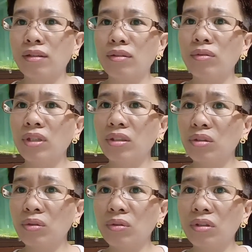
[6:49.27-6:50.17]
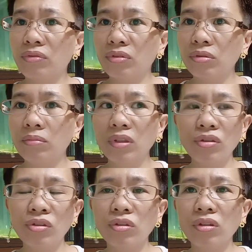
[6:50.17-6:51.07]
do not throw the food,
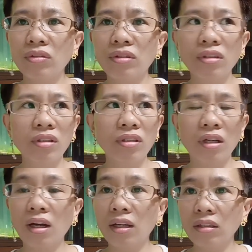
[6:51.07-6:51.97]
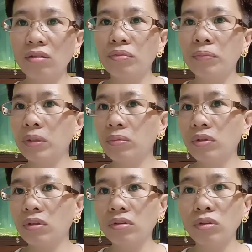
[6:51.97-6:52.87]
because you know there are a lot of people
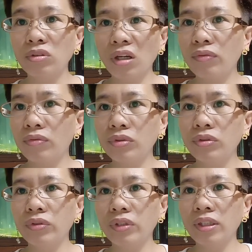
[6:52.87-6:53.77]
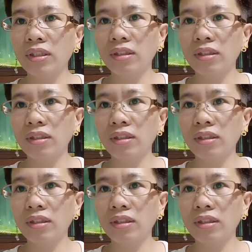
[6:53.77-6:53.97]
don't have food to eat.